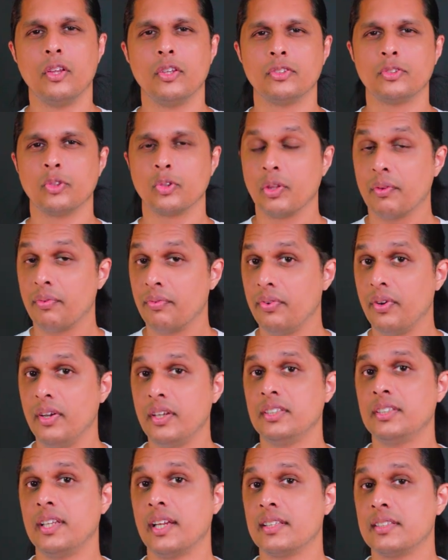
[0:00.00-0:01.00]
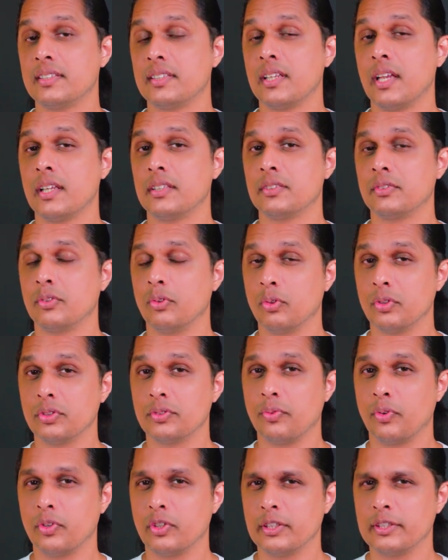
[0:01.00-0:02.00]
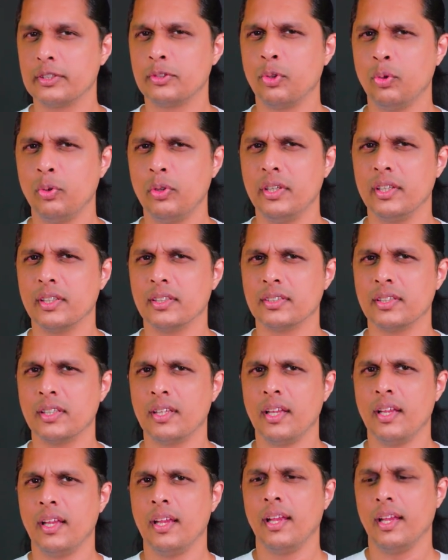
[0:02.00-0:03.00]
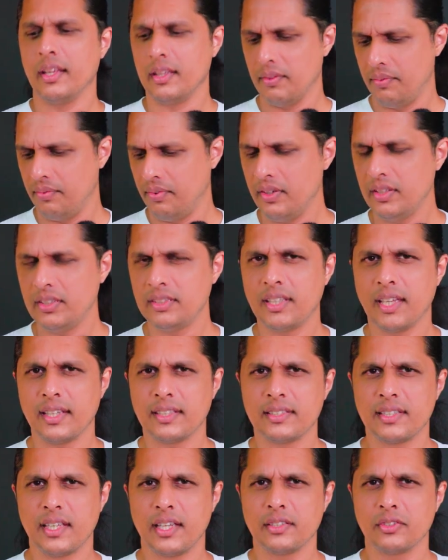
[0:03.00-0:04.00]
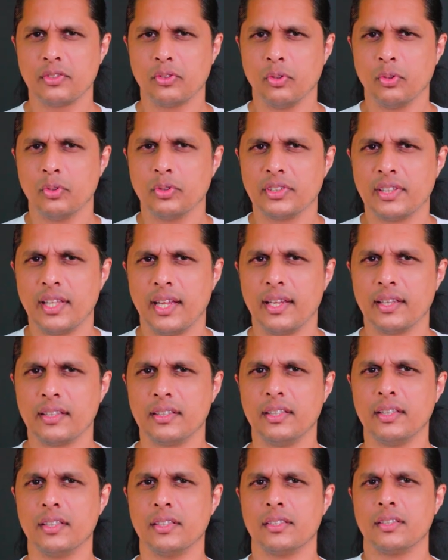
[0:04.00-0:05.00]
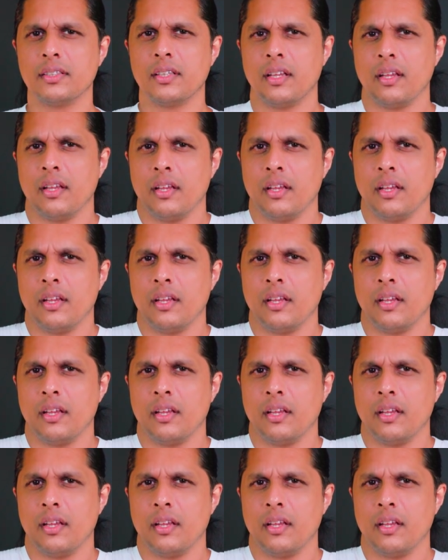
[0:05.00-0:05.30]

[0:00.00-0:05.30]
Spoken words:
So the first exercise goes for the shoulders, and the first exercise goes like this.